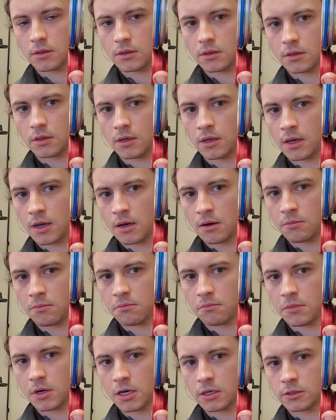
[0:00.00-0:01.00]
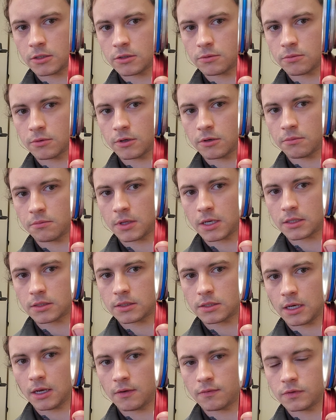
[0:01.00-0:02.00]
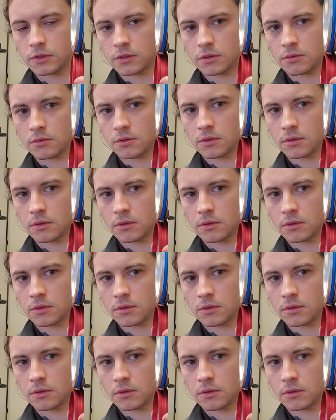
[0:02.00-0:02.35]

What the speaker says: Look at how much room that saves you.